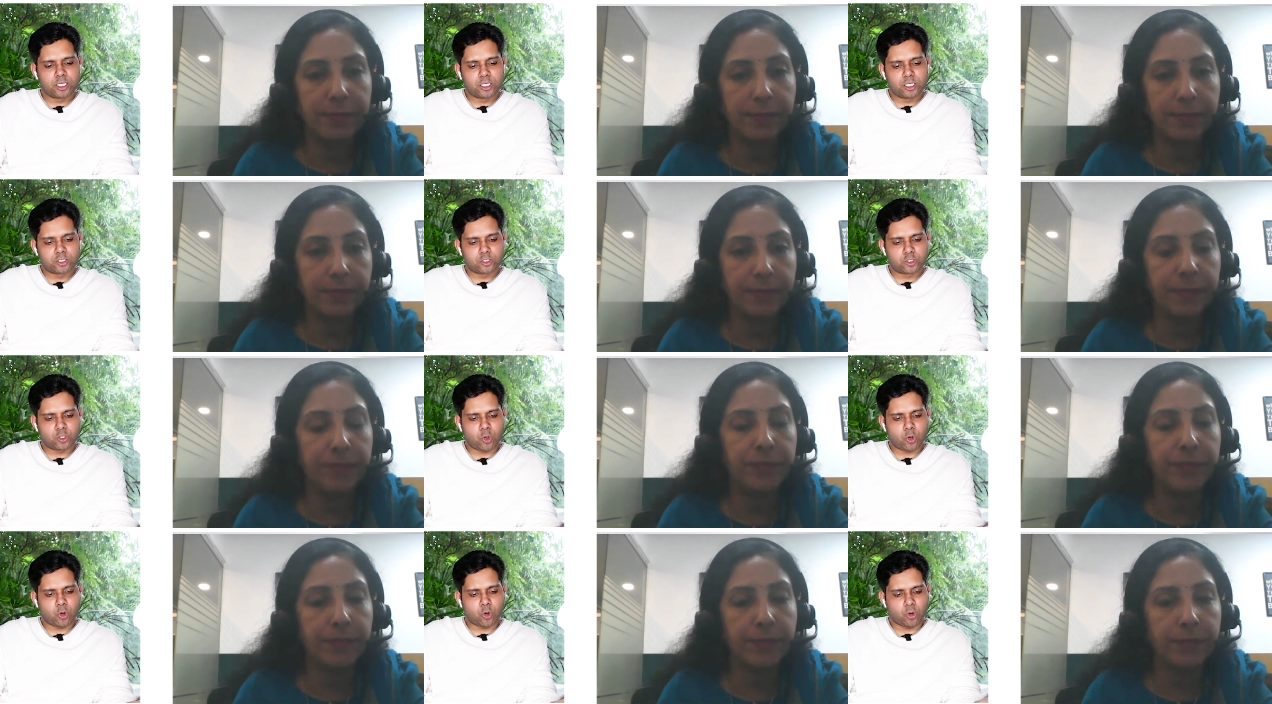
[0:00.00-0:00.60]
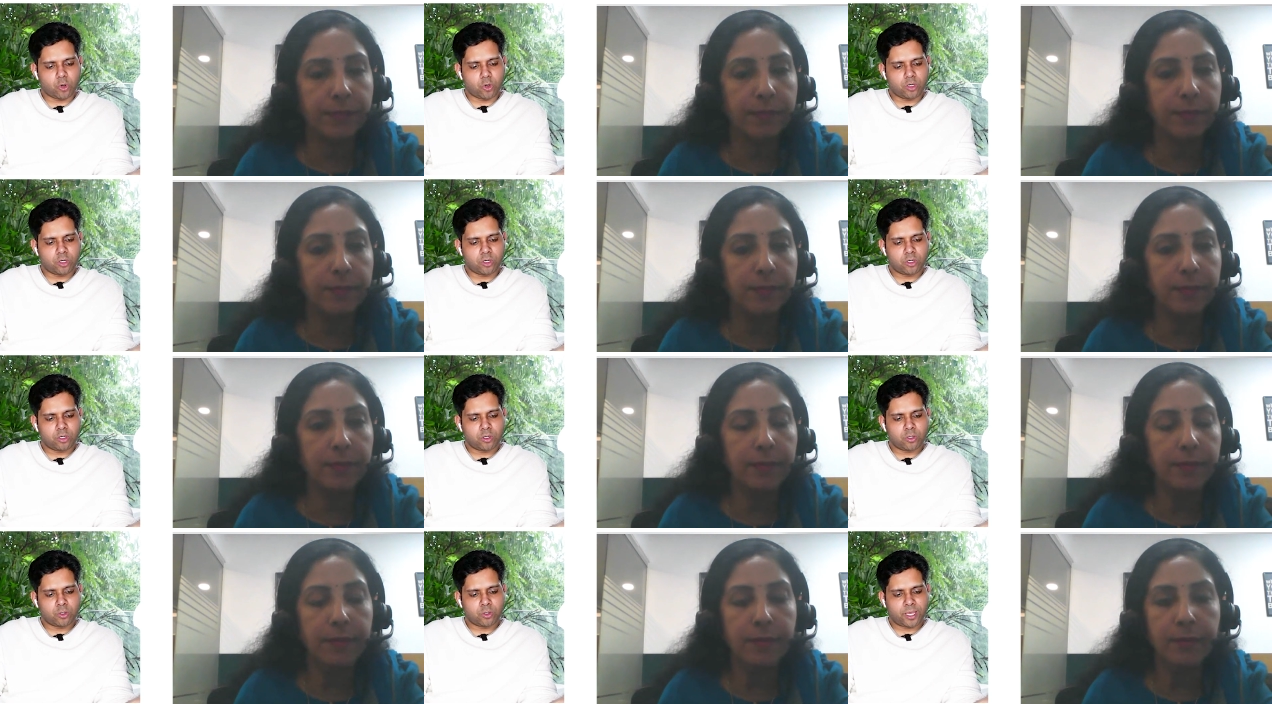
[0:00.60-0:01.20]

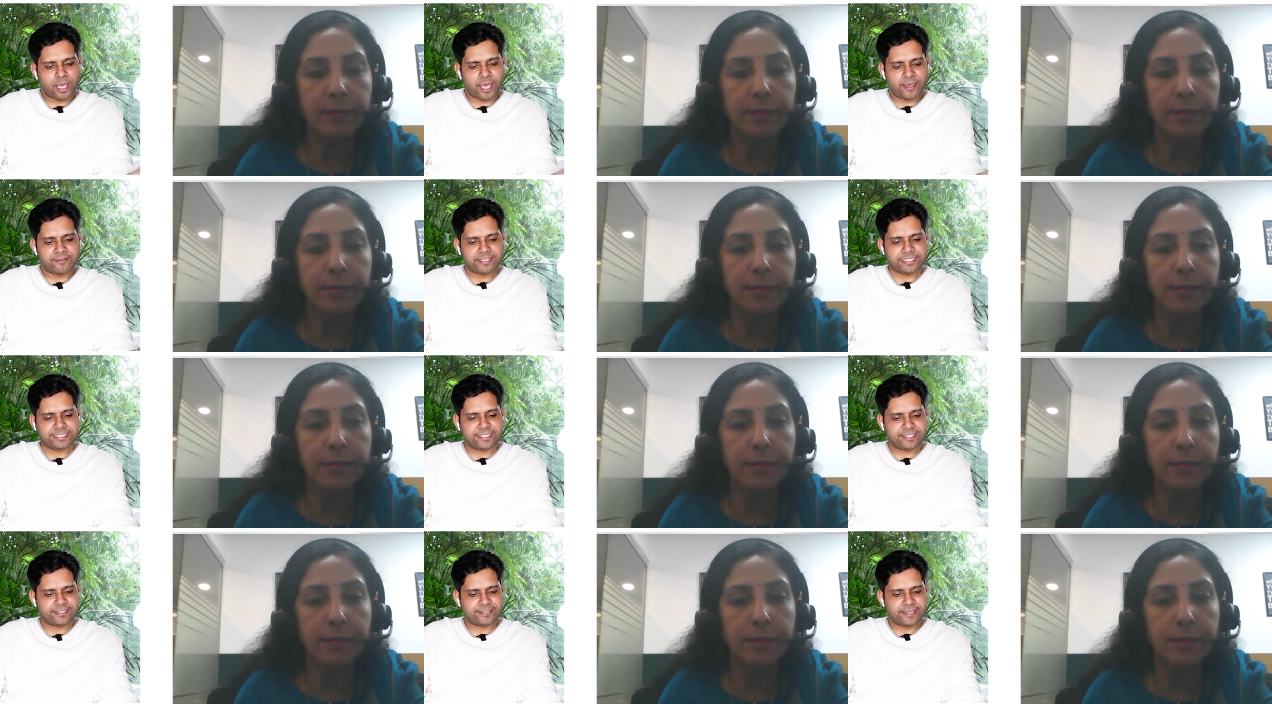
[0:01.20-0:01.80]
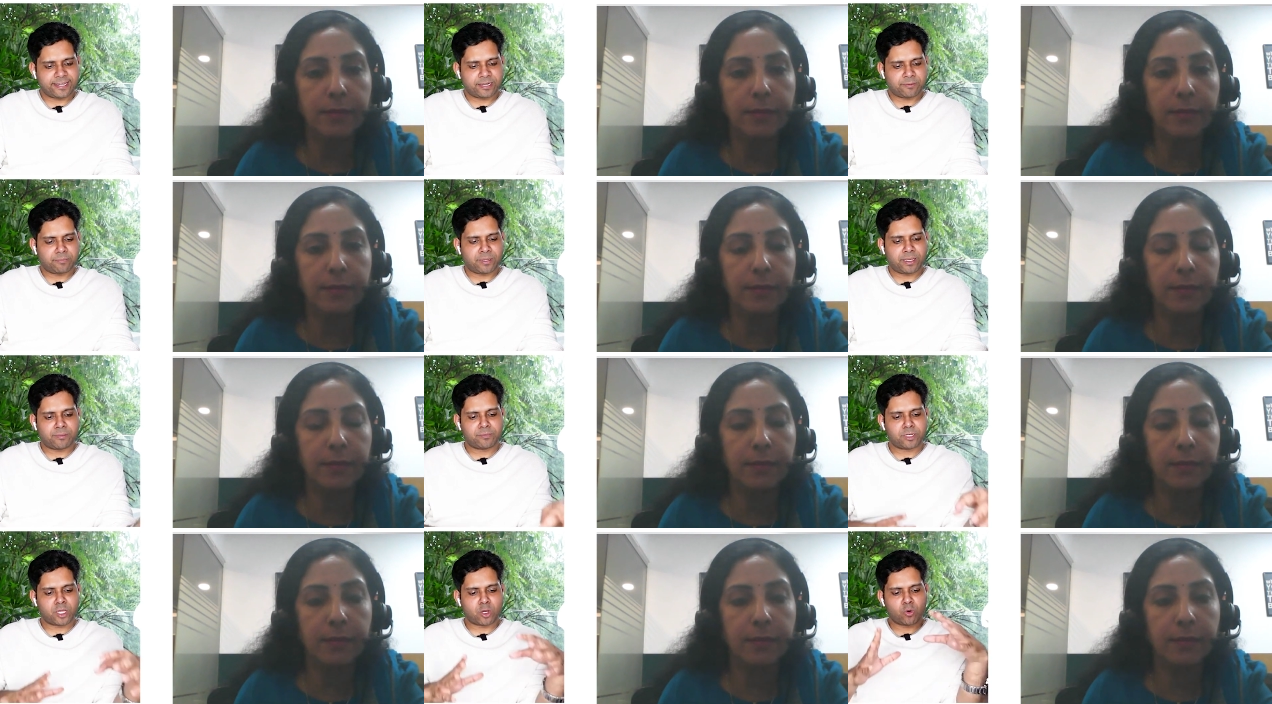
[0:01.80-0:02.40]
Speaker 1: So having said that,
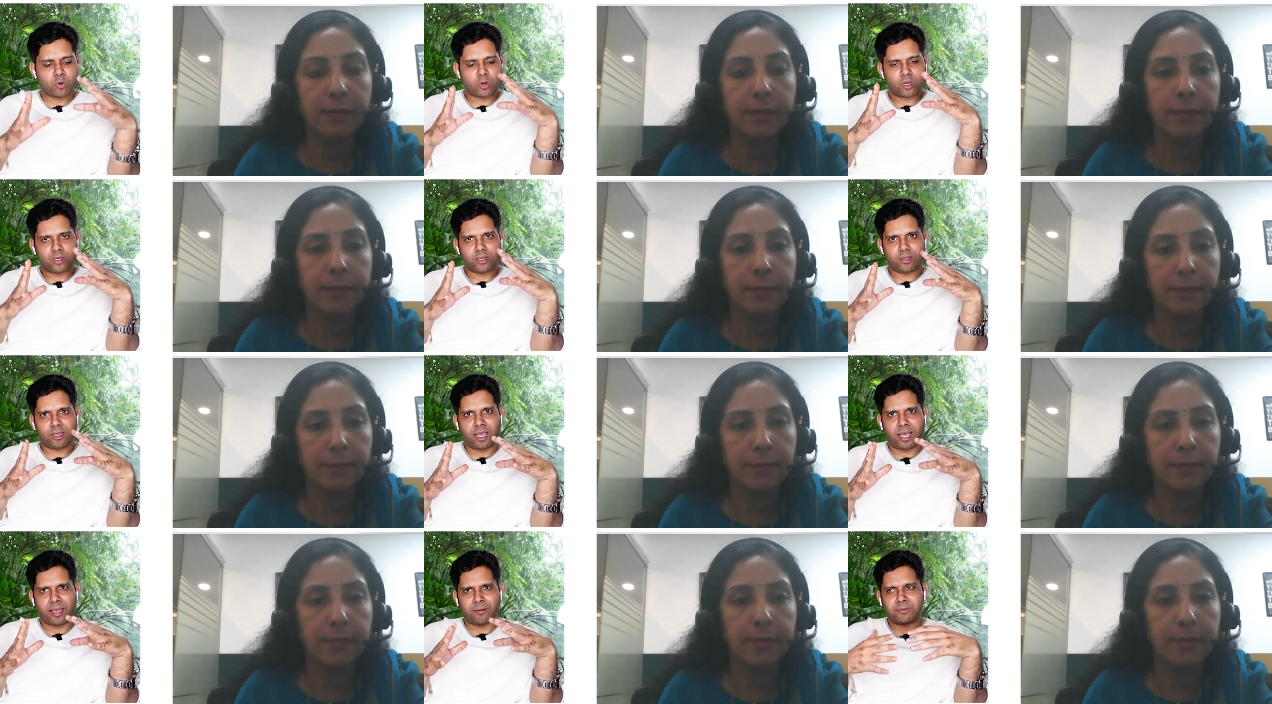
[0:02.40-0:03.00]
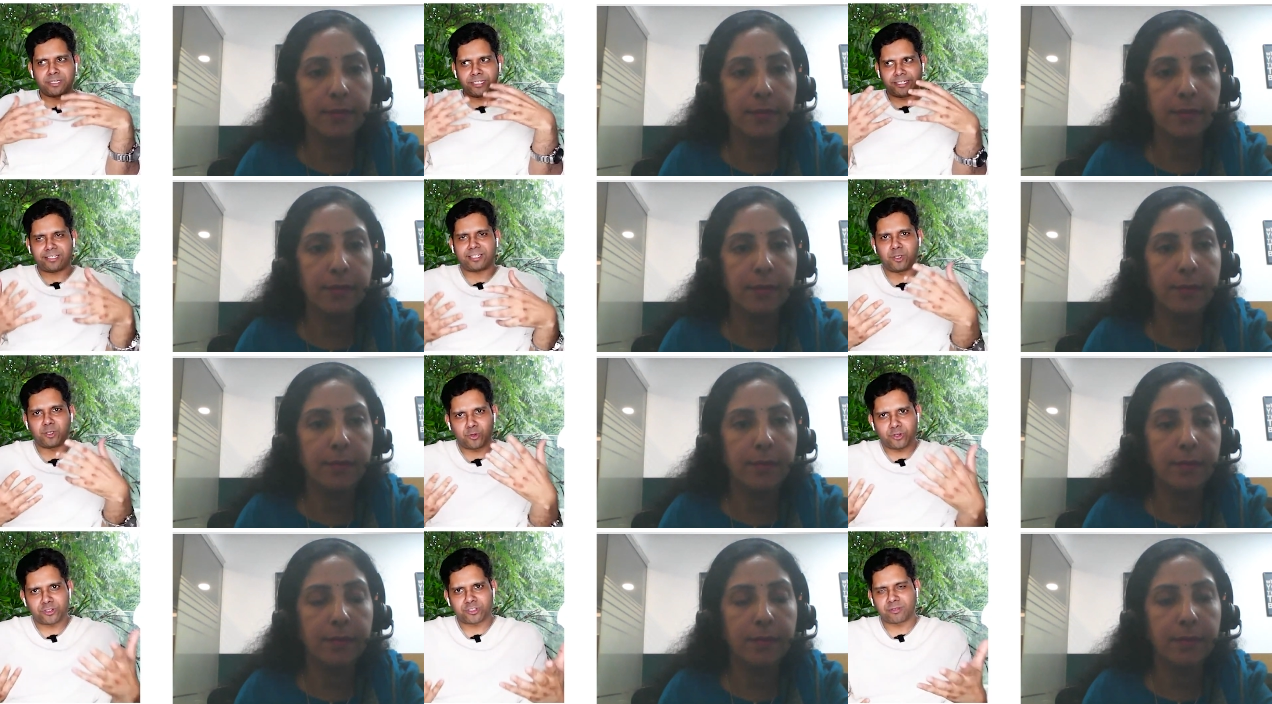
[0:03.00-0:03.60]
ma'am, now I'm a little
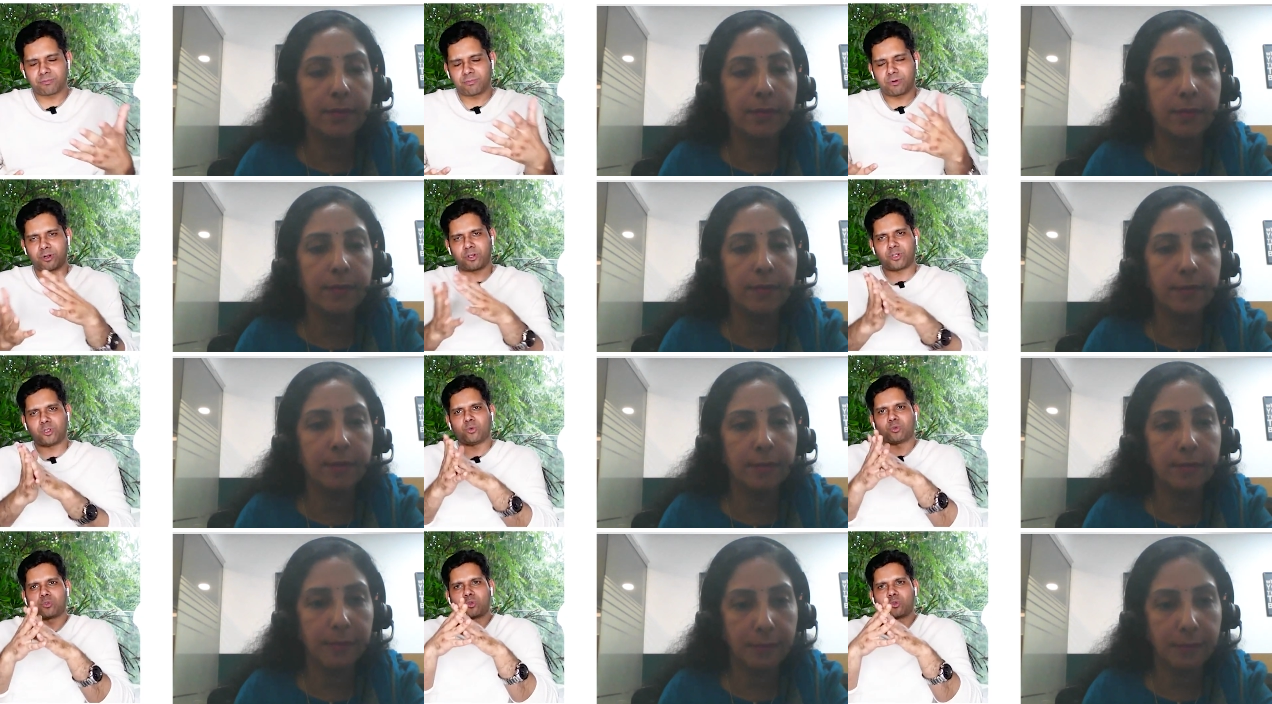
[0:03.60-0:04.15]
curious about you.